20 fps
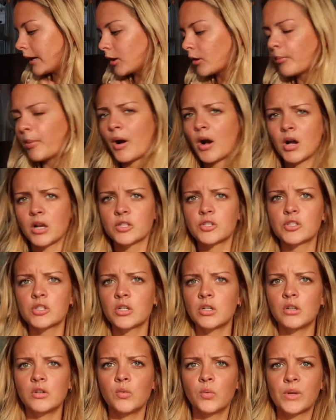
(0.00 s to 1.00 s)

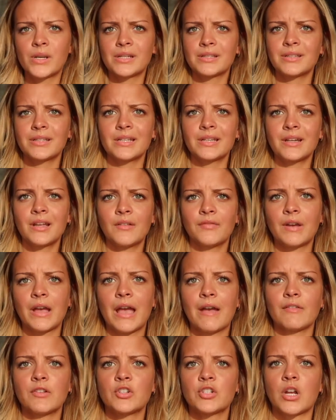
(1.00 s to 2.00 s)
Aeropostale. Weirdly enough, I
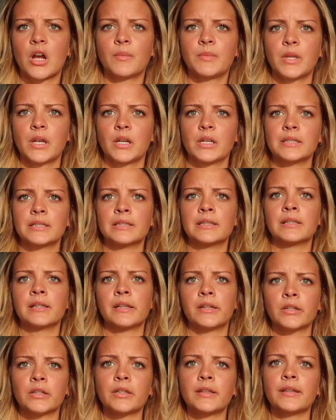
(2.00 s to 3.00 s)
haven't shopped there in
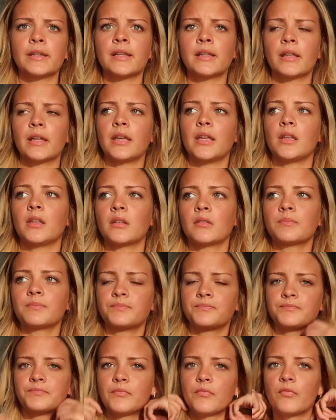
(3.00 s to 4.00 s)
literally like
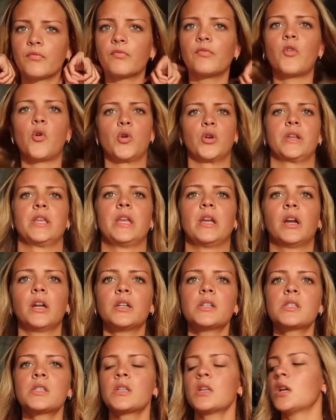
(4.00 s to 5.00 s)
4
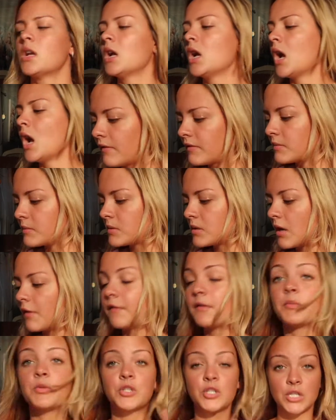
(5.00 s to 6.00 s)
years. I have some stuff
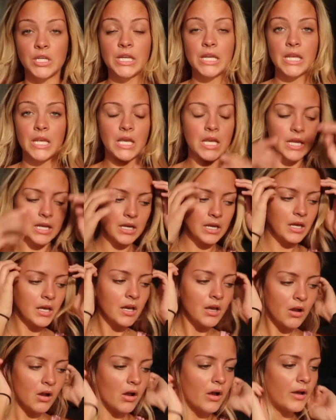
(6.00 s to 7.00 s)
from Shein
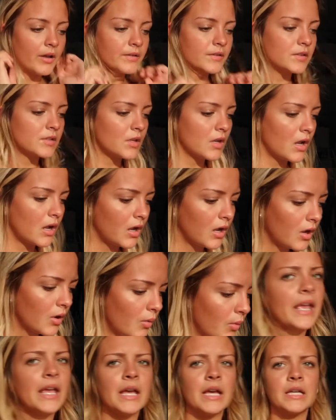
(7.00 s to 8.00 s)
also,
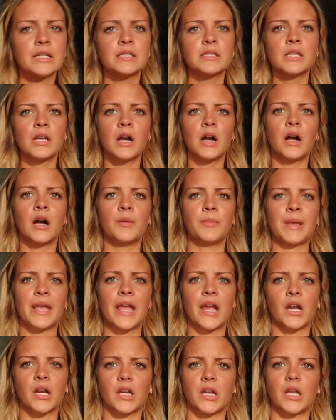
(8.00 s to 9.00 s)
and
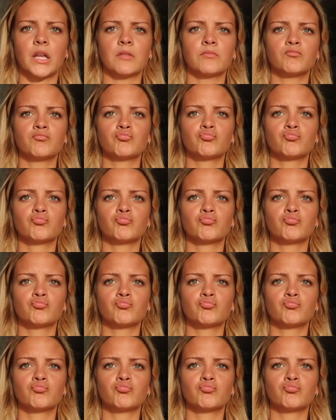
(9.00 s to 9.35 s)
Aerie.